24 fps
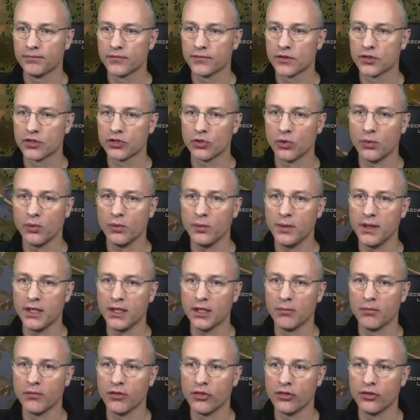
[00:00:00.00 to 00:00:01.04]
So when we
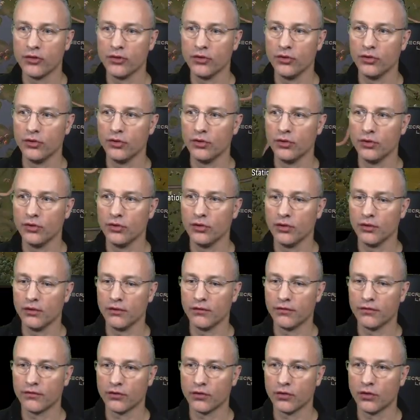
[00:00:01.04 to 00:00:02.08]
come through
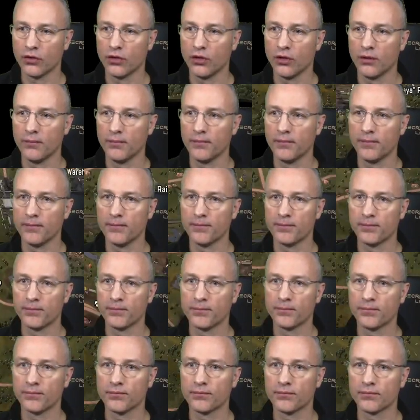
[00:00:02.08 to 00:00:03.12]
from
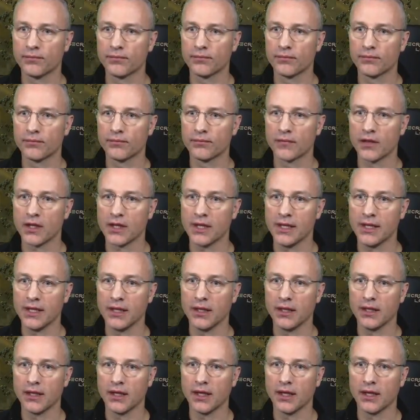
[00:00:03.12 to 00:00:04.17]
the
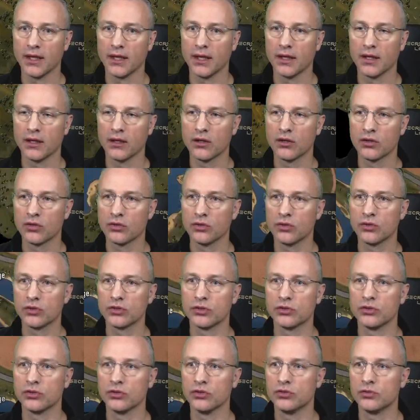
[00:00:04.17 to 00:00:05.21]

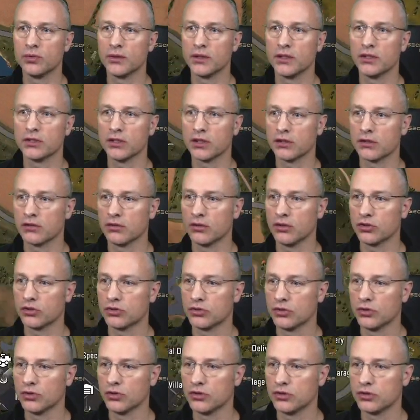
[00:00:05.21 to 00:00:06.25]
Crossroads, where's the
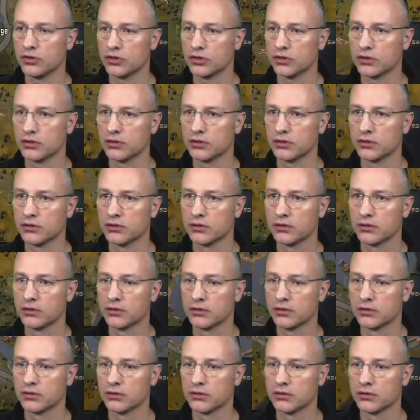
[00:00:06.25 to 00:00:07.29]
Crossroads?
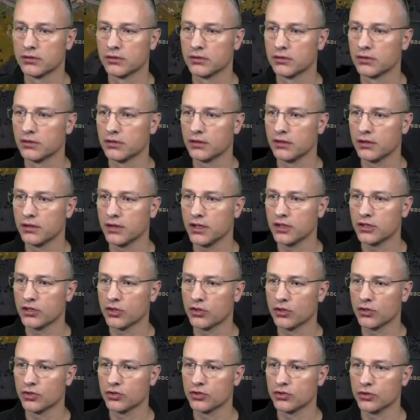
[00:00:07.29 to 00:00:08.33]
There's the
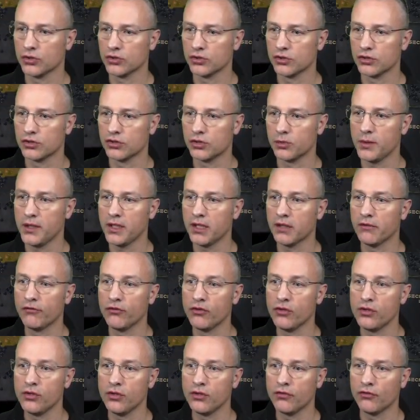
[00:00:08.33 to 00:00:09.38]
Crossroads. So we come
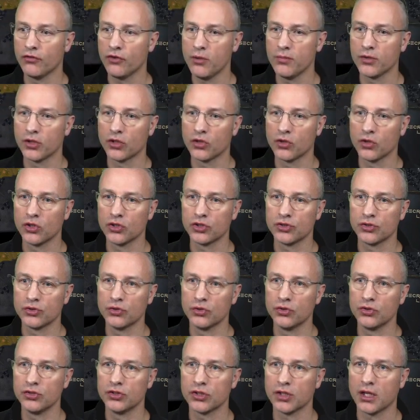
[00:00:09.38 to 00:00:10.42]
through from the
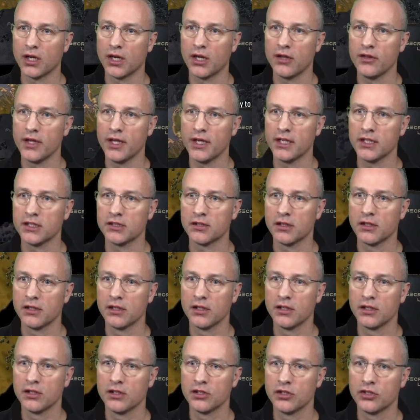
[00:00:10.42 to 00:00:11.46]
Crossroads and then it's
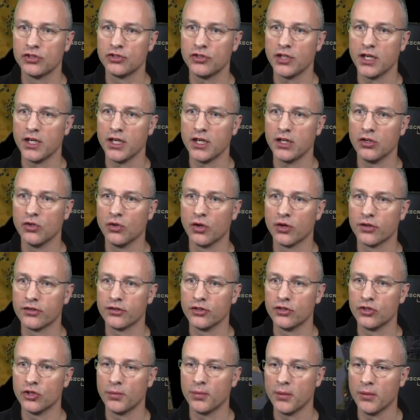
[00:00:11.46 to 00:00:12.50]
straight north to
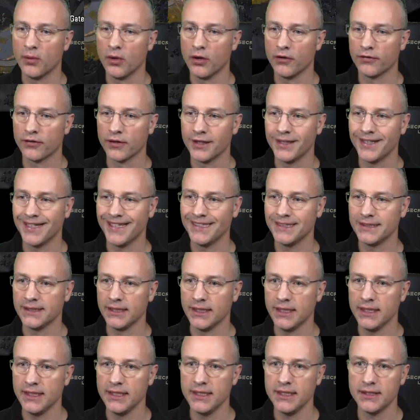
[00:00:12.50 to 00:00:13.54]
drop them off. Nice and
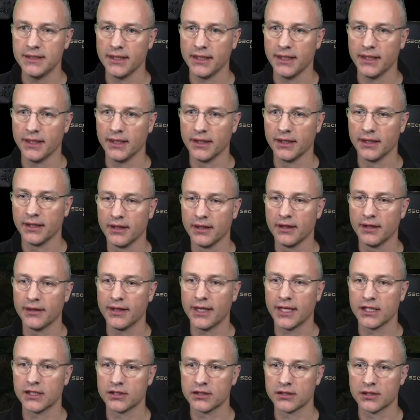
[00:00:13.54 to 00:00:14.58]
easy.
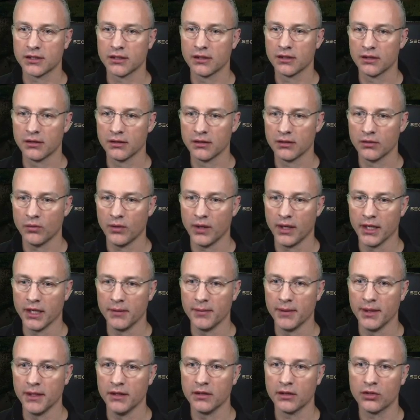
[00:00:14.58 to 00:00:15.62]
That's why I'm
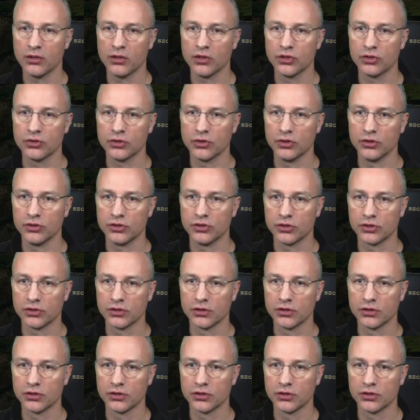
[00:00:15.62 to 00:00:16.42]
in the Crossroads.